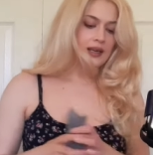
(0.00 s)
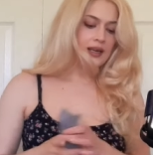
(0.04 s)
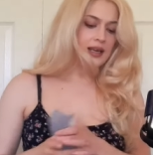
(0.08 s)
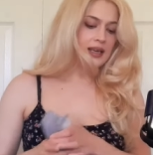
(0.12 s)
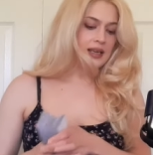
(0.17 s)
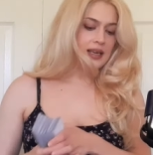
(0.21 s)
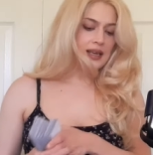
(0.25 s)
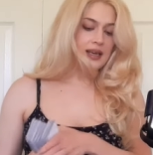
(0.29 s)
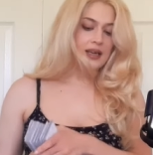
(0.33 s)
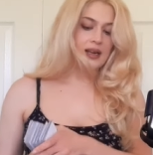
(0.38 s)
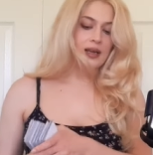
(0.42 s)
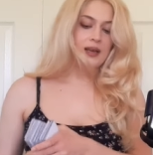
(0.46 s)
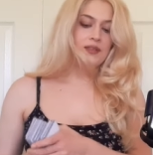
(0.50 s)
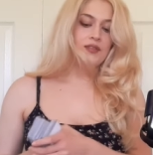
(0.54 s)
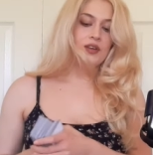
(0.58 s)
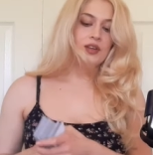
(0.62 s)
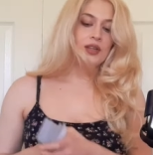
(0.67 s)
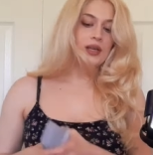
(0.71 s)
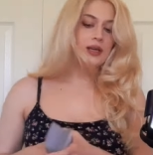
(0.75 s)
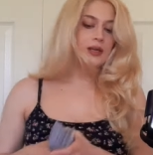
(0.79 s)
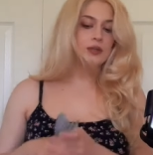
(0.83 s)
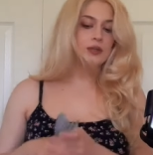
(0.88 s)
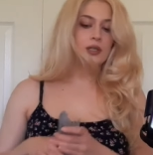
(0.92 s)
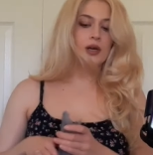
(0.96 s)
Again, I
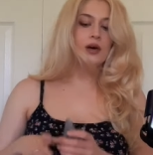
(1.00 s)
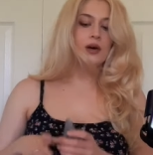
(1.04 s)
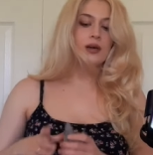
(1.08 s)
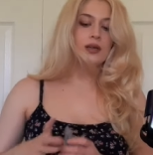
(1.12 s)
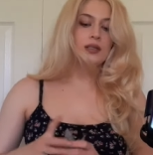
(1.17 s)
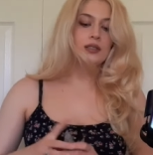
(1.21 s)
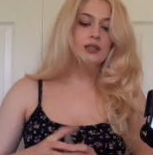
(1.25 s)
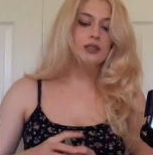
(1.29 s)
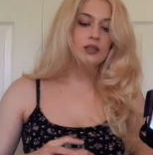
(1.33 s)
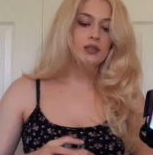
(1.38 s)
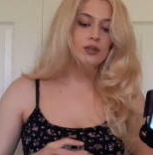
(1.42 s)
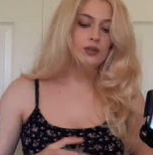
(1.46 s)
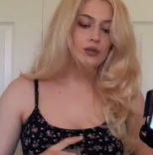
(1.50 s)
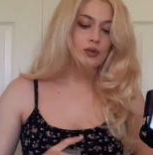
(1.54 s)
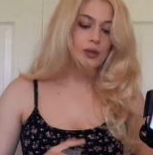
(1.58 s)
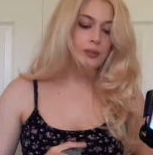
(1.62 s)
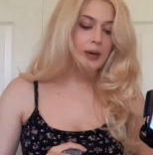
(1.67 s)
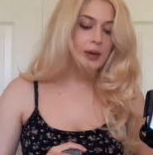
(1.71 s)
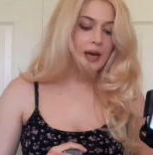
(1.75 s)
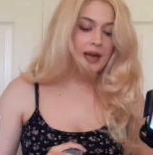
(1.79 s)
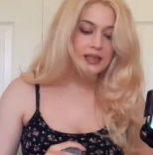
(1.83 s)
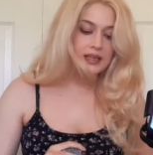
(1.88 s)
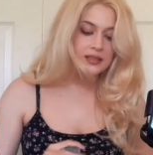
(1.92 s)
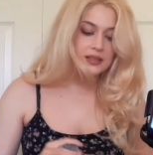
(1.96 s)
feel like I'm talking to a
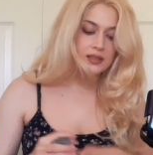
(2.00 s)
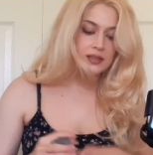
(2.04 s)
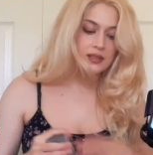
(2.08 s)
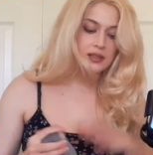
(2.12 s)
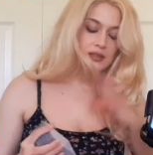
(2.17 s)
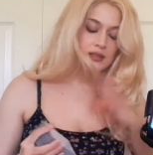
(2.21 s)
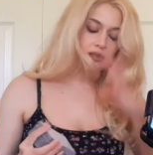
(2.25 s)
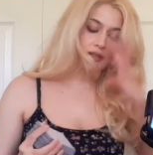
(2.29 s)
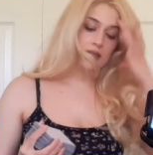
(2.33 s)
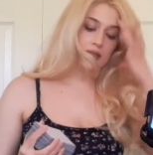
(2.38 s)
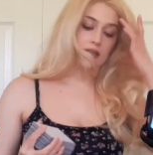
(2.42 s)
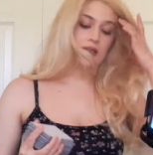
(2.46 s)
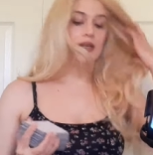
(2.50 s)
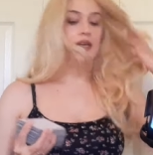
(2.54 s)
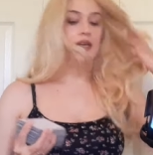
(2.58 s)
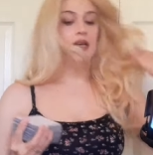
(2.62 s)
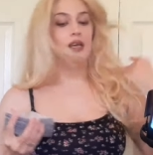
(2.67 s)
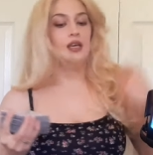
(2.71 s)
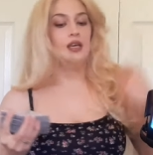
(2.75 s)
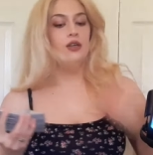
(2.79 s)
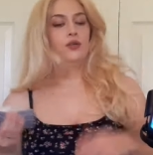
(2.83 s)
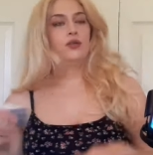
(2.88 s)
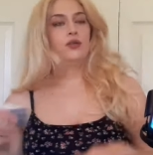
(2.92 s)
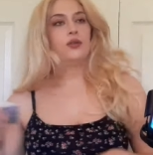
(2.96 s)
Pisces, and
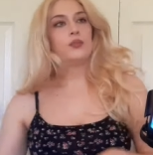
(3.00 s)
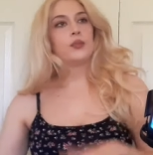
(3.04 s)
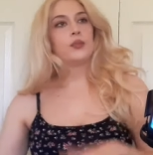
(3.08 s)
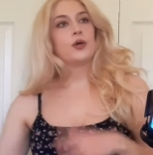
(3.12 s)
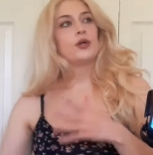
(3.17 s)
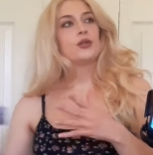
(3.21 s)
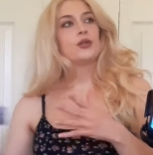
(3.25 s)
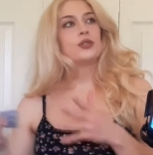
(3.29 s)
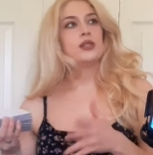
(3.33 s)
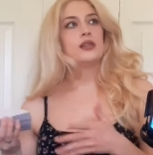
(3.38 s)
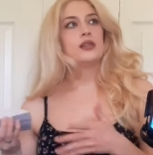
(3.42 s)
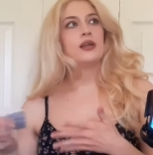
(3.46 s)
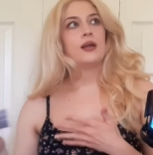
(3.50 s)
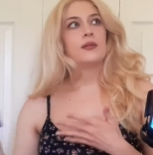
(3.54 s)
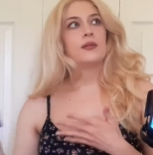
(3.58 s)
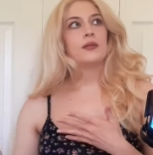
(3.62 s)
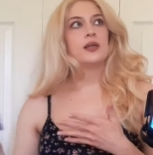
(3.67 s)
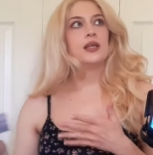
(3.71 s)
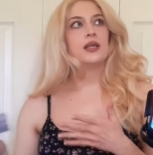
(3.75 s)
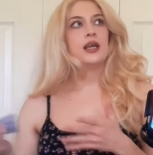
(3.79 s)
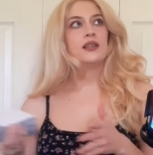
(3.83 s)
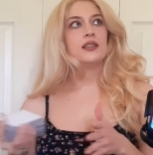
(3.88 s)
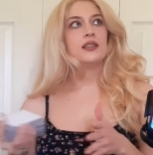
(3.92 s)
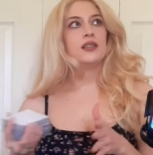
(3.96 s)
you know, the person that I'm
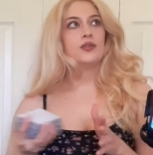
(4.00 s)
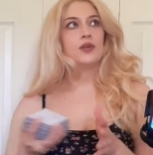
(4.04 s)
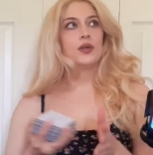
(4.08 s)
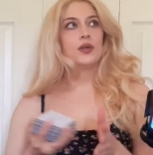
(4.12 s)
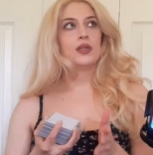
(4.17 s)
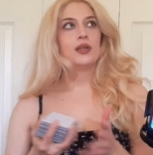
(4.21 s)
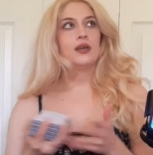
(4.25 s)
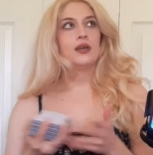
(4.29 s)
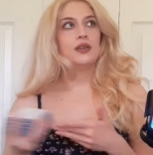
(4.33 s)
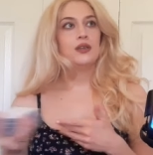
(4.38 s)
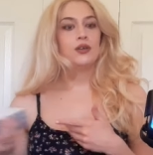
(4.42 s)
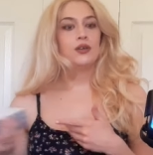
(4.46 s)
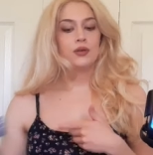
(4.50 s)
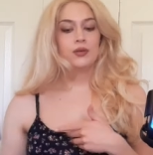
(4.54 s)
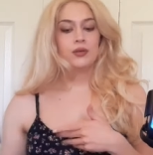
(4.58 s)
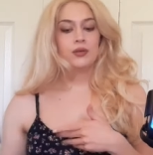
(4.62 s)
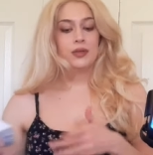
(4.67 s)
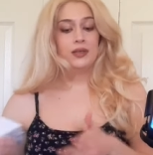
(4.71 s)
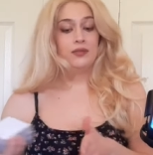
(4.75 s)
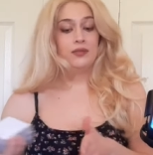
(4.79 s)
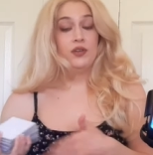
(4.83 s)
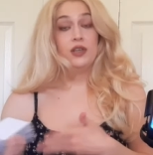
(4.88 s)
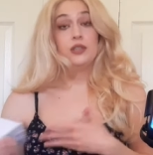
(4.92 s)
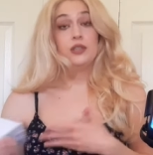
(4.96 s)
connecting with that you're
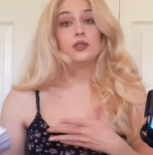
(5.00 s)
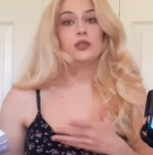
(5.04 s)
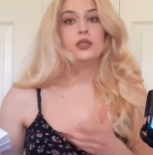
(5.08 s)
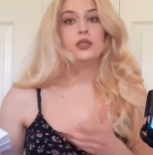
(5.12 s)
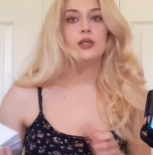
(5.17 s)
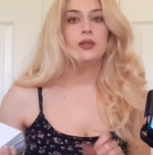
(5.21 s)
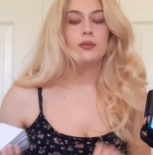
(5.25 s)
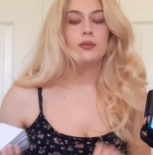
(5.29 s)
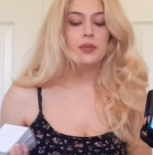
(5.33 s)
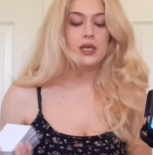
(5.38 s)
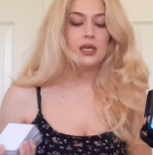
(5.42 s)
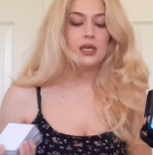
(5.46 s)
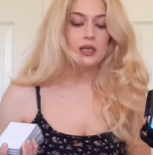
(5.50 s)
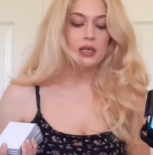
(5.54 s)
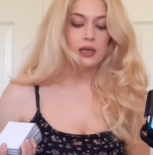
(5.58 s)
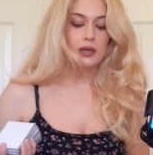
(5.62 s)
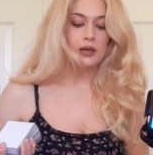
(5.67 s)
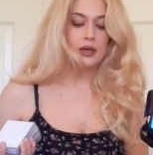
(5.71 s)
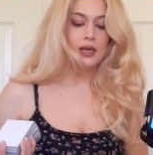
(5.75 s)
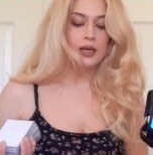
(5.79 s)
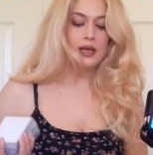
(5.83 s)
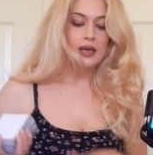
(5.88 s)
eventually going to meet here.